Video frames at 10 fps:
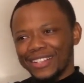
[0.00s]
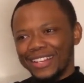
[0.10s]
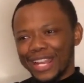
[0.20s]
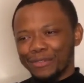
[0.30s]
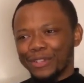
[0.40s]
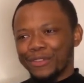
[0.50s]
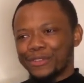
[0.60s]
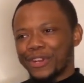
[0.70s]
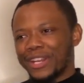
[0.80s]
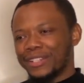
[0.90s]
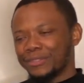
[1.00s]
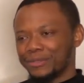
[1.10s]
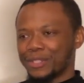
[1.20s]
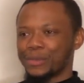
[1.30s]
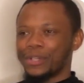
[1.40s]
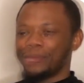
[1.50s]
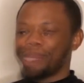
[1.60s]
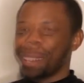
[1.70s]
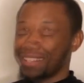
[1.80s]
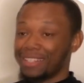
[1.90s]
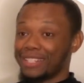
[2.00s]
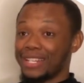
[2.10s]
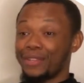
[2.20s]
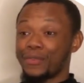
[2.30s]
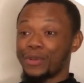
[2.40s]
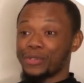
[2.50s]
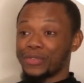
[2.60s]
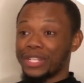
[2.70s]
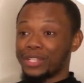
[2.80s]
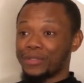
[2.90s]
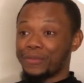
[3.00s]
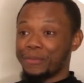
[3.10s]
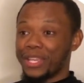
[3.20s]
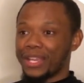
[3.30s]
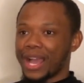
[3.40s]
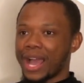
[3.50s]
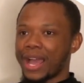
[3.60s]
level of the training as well. The delivery was really good for me.